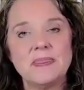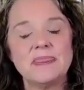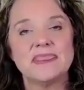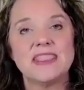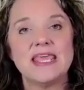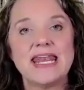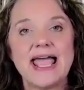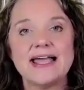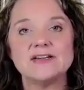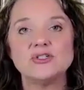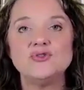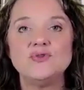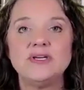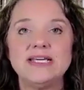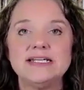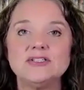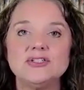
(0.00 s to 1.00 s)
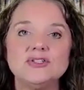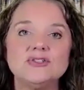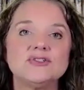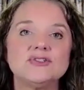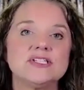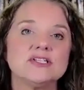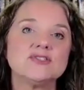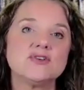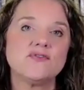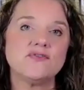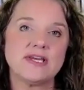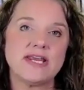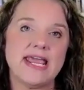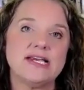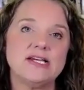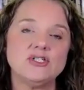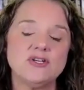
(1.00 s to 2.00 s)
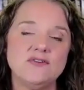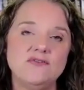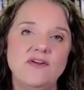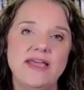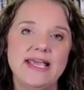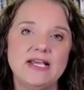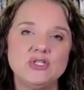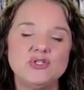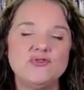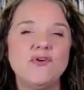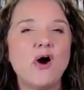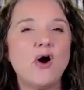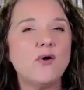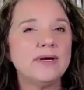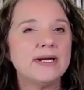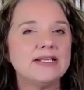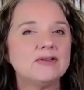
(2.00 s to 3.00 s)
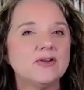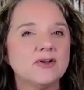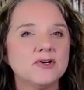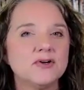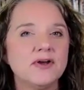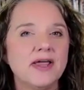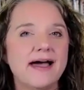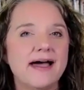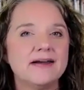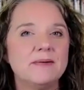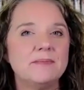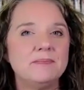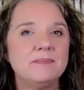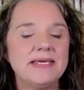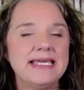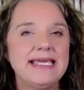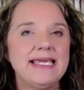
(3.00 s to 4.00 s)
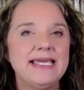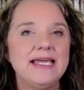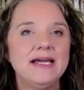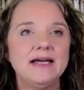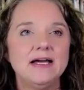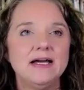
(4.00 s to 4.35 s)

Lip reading: then as you get to your dissertation phase, you've already learned how to be